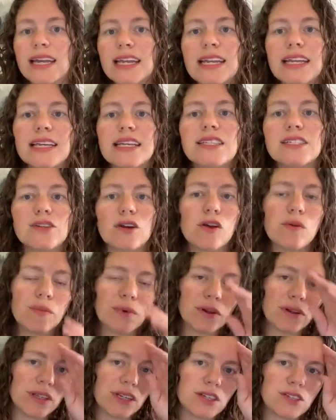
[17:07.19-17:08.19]
It is their
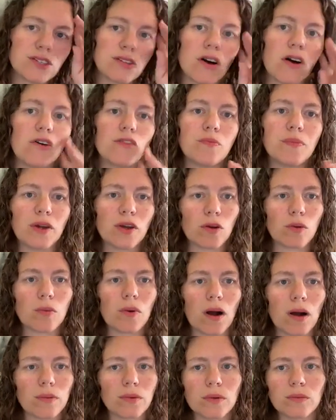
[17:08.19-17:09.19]
ability to solve bigger
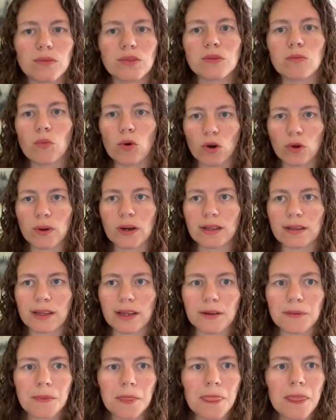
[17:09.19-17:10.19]
problems more
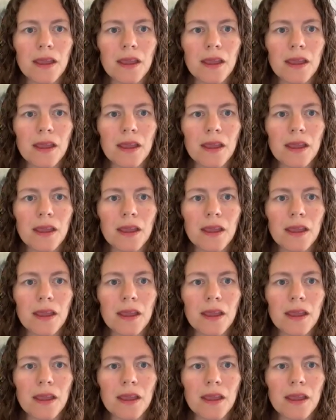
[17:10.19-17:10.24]
quickly.